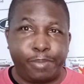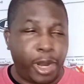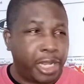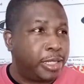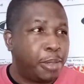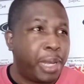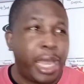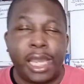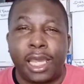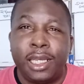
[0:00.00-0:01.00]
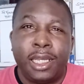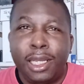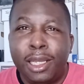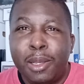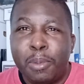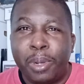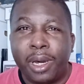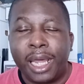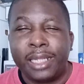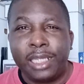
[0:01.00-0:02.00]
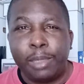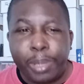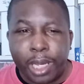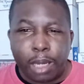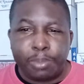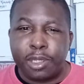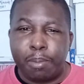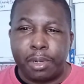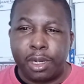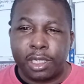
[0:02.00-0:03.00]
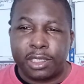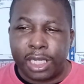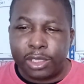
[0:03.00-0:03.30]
break the bank. But I did pick up some books.